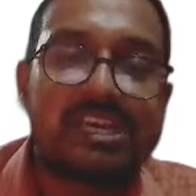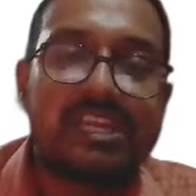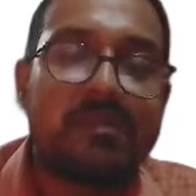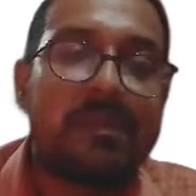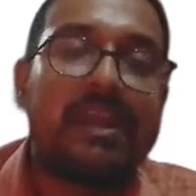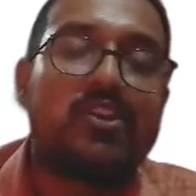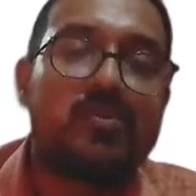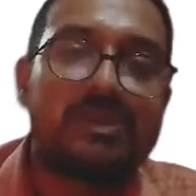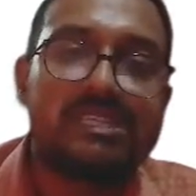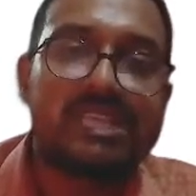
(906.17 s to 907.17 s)
year, he paid
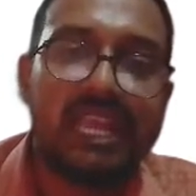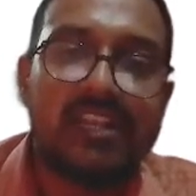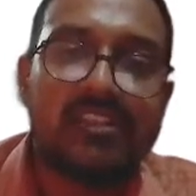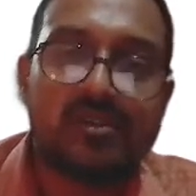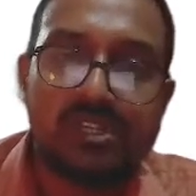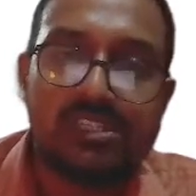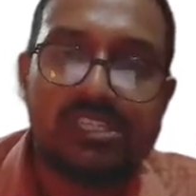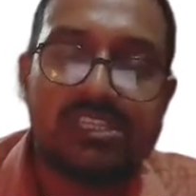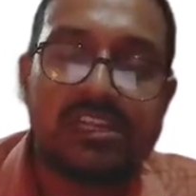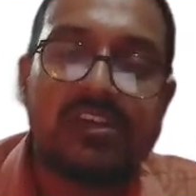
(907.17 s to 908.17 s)
rupees
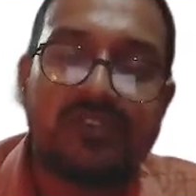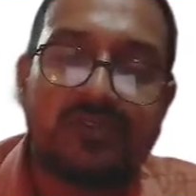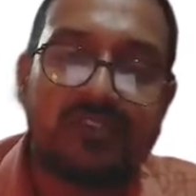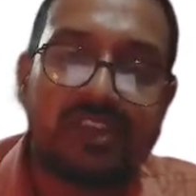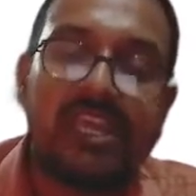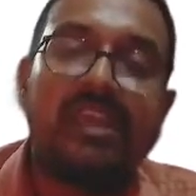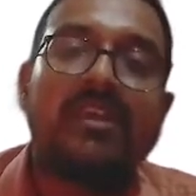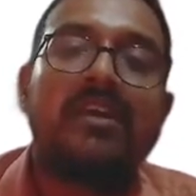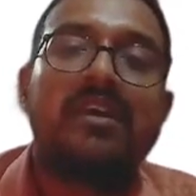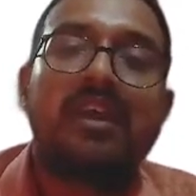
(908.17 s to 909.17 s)

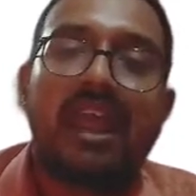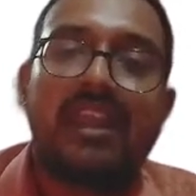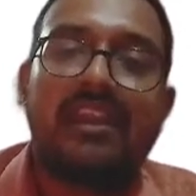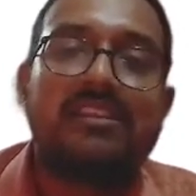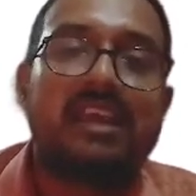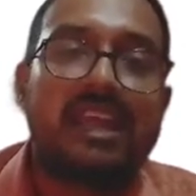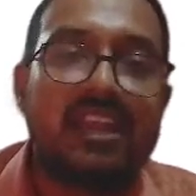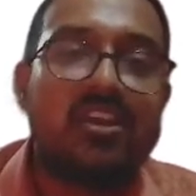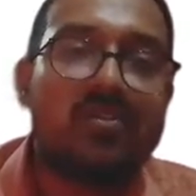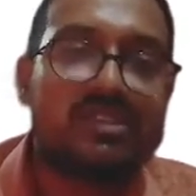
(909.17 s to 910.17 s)
8,650, and at the
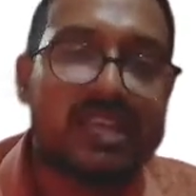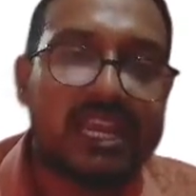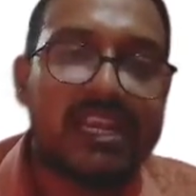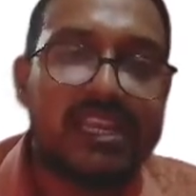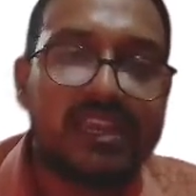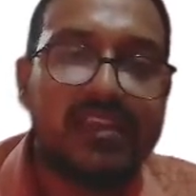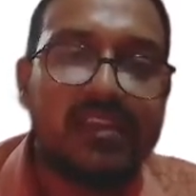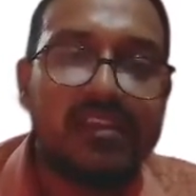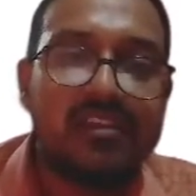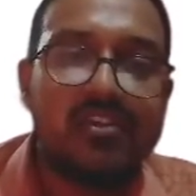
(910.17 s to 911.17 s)
end of second
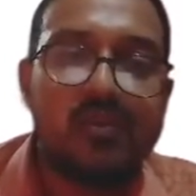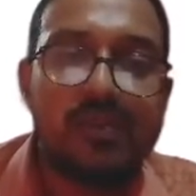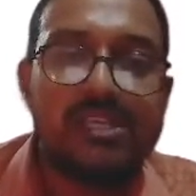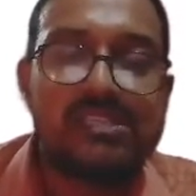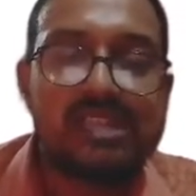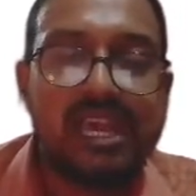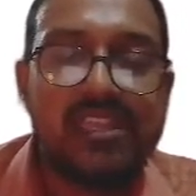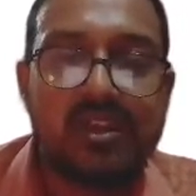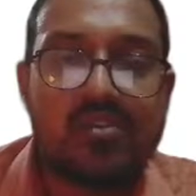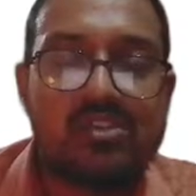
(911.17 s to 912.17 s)
year, rupees
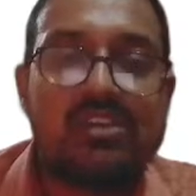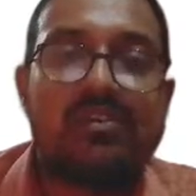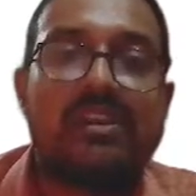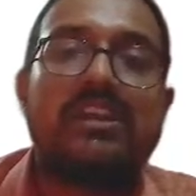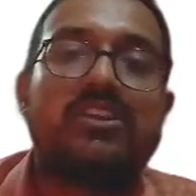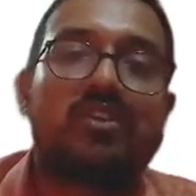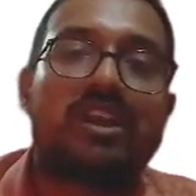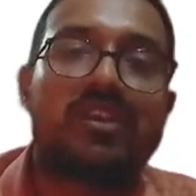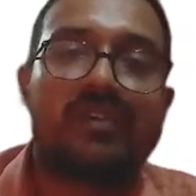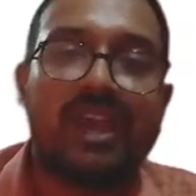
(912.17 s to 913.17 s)

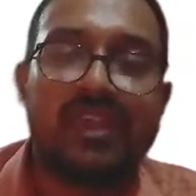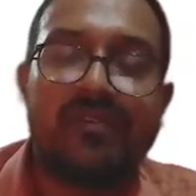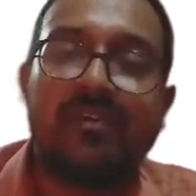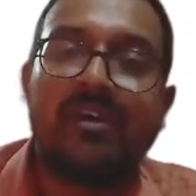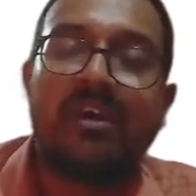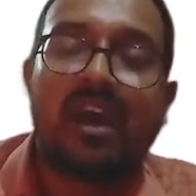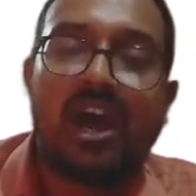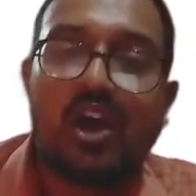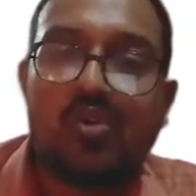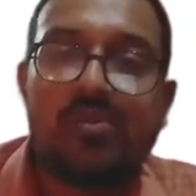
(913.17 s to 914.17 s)
9,125.
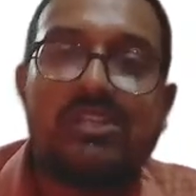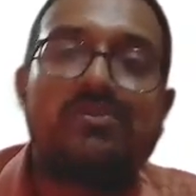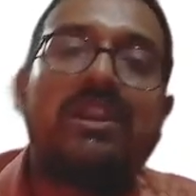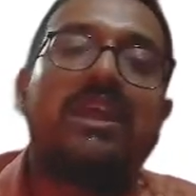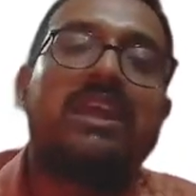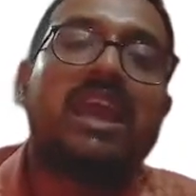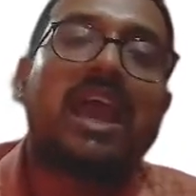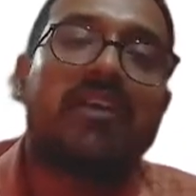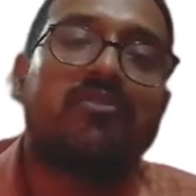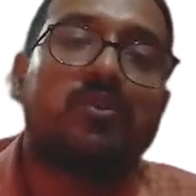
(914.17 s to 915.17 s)
How much will he
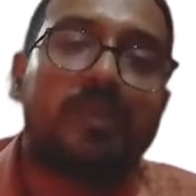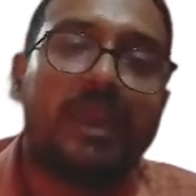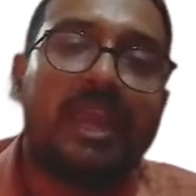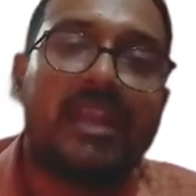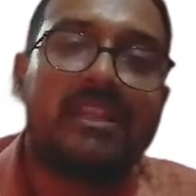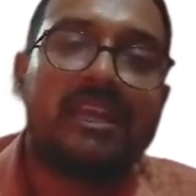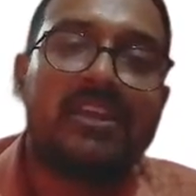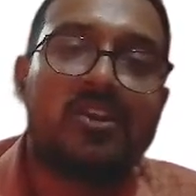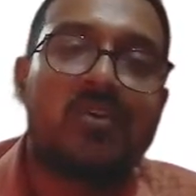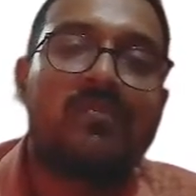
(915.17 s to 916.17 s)
have to pay at the
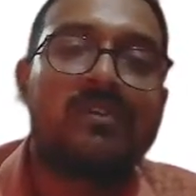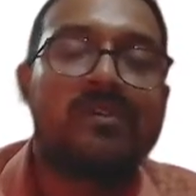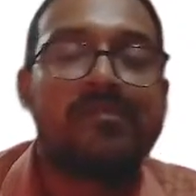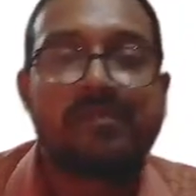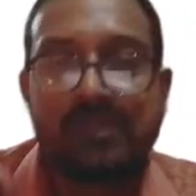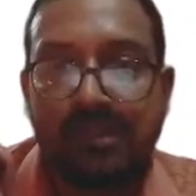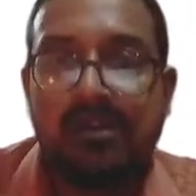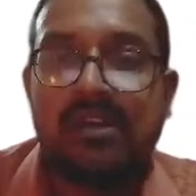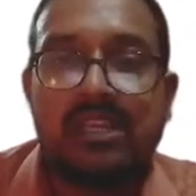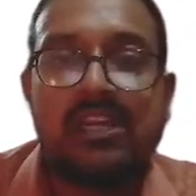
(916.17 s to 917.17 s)
end of
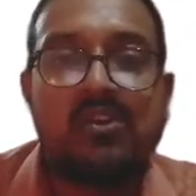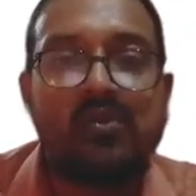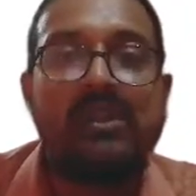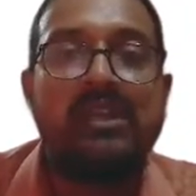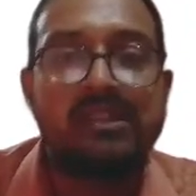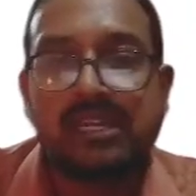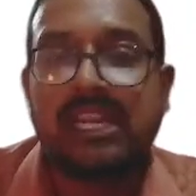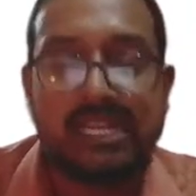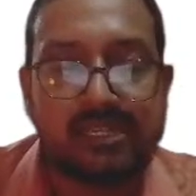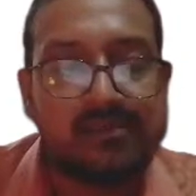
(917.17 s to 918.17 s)
third year to clear the
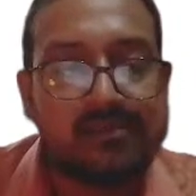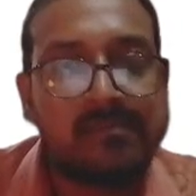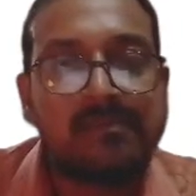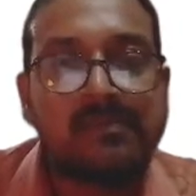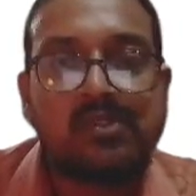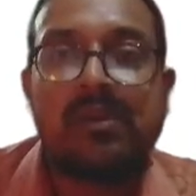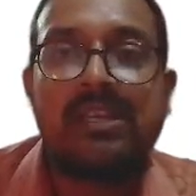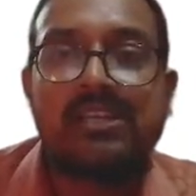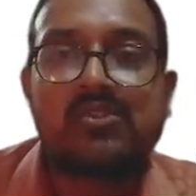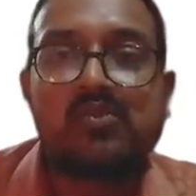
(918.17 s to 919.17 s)
debt? So,
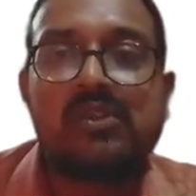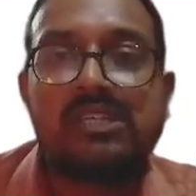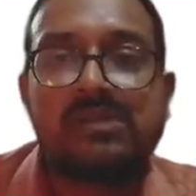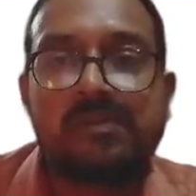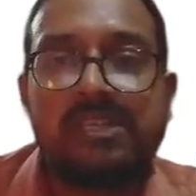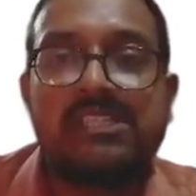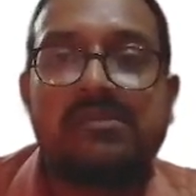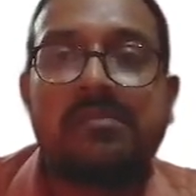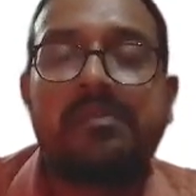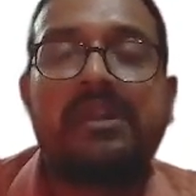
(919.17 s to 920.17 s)
my dear students, please
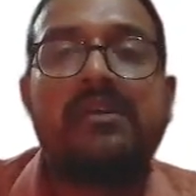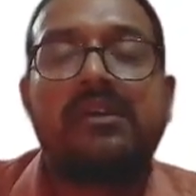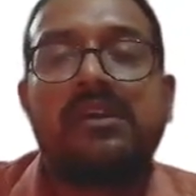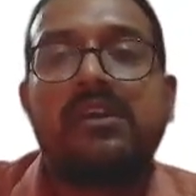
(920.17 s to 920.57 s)
remember